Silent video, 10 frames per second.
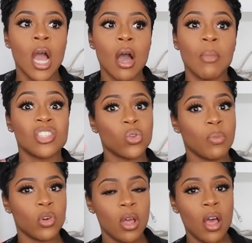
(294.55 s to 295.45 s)
Um, I saw
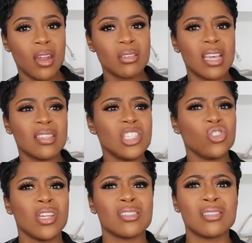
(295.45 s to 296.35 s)
them on her, and I was like, these
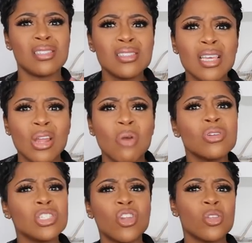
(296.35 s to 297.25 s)
trainers are sick. Like,
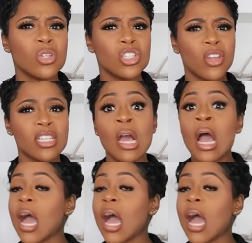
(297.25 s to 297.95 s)
what these trainers? What these trainers?